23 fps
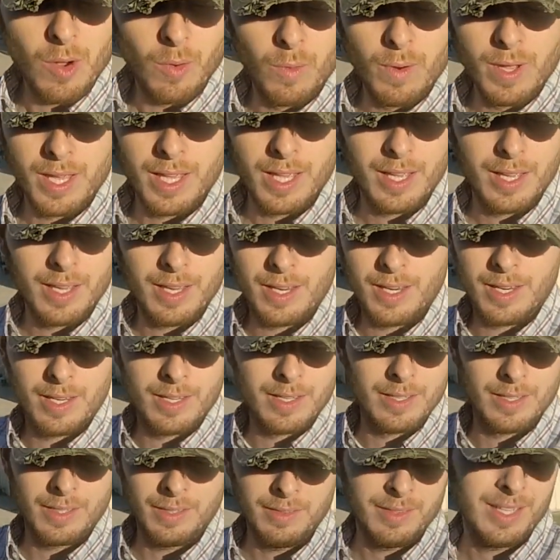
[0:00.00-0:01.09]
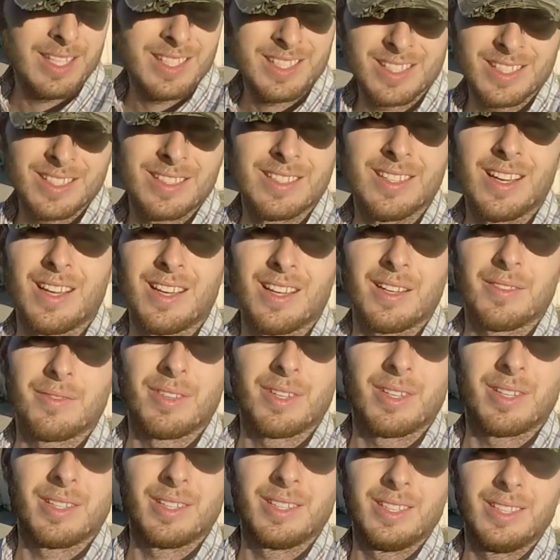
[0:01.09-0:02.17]
when that's just not a
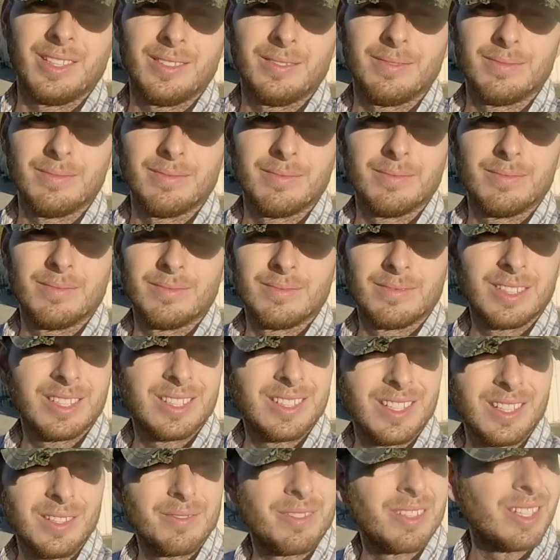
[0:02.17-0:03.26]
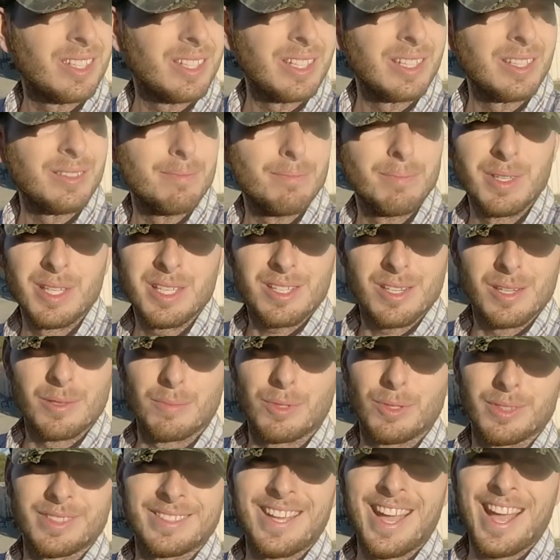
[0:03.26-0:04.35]
very,
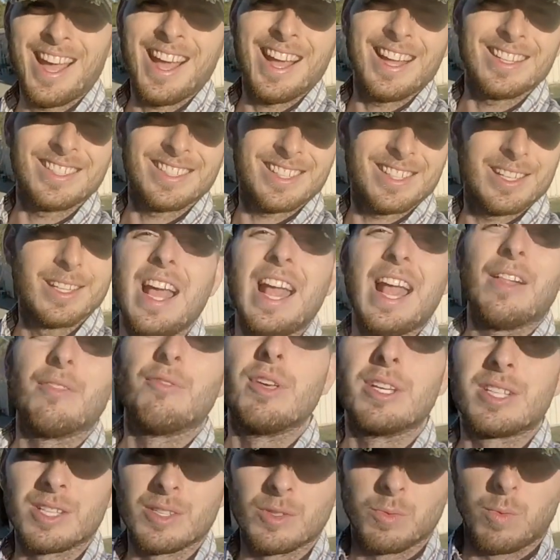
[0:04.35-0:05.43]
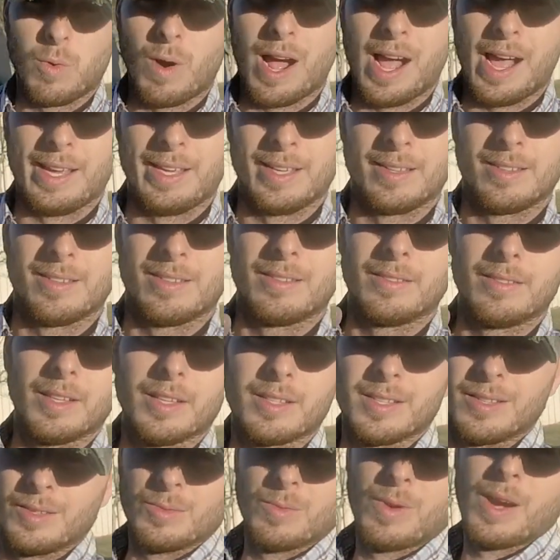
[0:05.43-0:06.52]
mentionable task? And this is why.
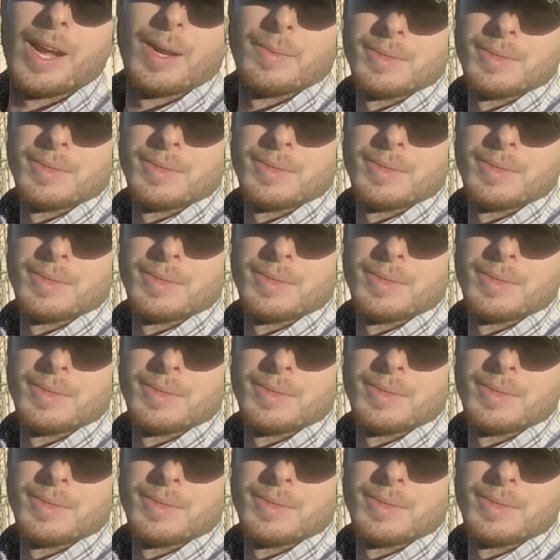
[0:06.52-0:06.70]
This is why